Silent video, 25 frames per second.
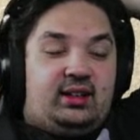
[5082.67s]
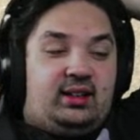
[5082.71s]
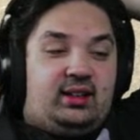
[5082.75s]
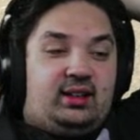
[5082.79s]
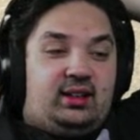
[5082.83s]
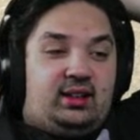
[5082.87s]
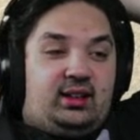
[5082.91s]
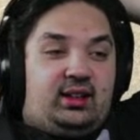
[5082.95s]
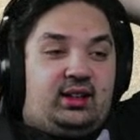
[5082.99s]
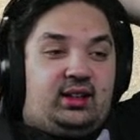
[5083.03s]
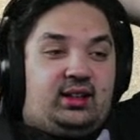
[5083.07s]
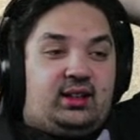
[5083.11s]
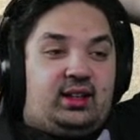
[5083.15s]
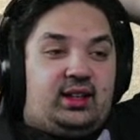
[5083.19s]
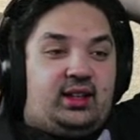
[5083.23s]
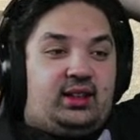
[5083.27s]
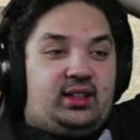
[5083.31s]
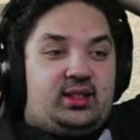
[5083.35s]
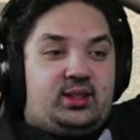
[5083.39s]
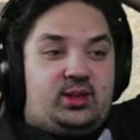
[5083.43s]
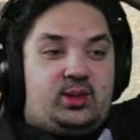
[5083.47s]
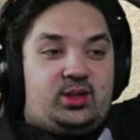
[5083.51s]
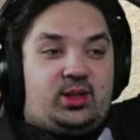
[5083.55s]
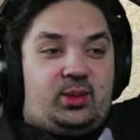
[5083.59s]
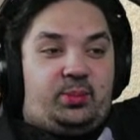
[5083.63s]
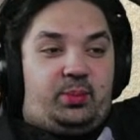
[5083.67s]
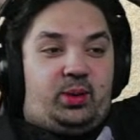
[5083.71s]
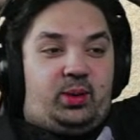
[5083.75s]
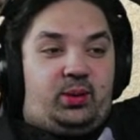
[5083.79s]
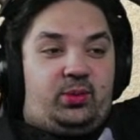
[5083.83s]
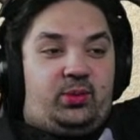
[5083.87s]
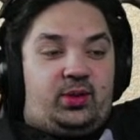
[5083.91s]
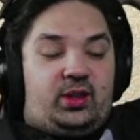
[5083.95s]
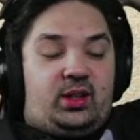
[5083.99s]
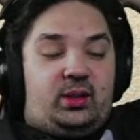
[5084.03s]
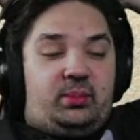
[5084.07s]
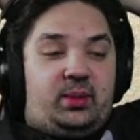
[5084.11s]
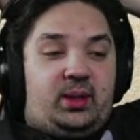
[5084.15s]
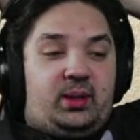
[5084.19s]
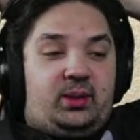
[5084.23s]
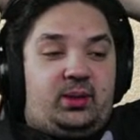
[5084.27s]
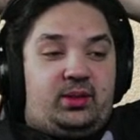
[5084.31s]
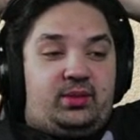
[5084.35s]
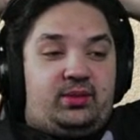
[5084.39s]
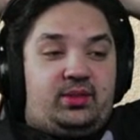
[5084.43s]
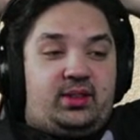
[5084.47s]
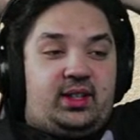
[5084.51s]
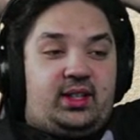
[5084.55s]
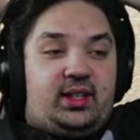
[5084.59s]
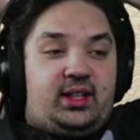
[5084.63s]
Uh, and this was the perfect amount
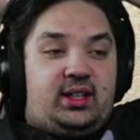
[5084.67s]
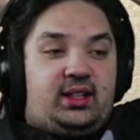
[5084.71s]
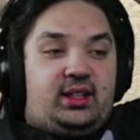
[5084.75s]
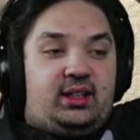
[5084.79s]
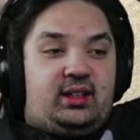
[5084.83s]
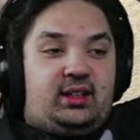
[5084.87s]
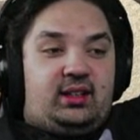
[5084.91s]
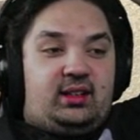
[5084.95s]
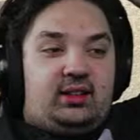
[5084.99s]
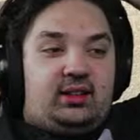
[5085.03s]
of like